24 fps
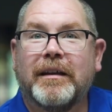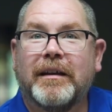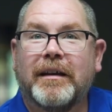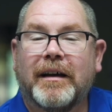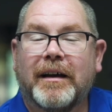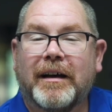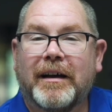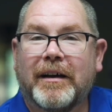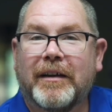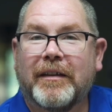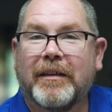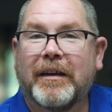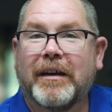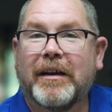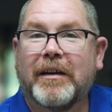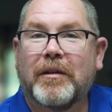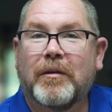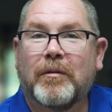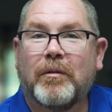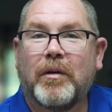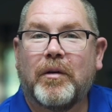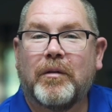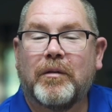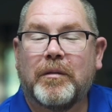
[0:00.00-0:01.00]
the
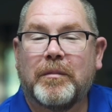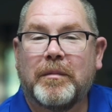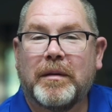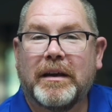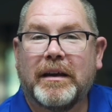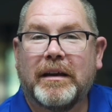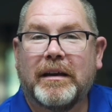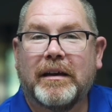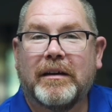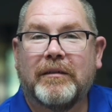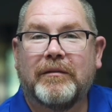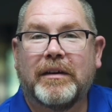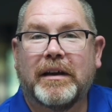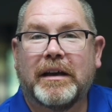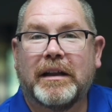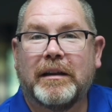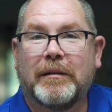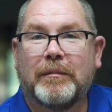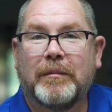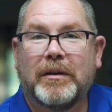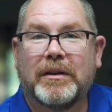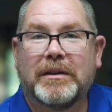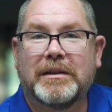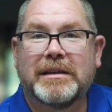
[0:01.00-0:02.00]
other one would be
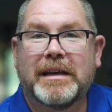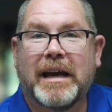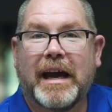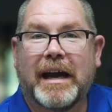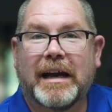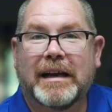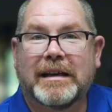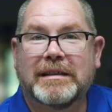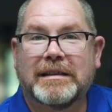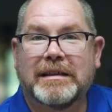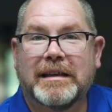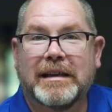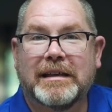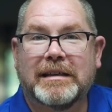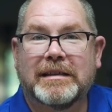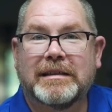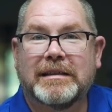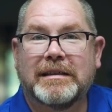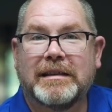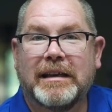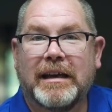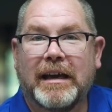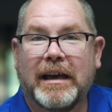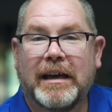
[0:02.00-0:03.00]
available to
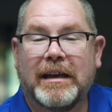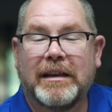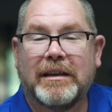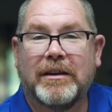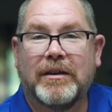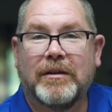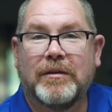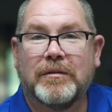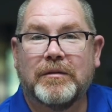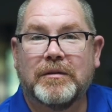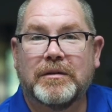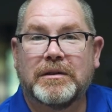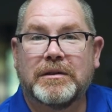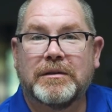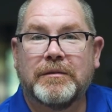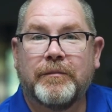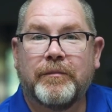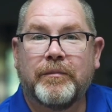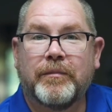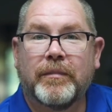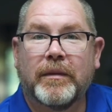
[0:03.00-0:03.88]
access and use.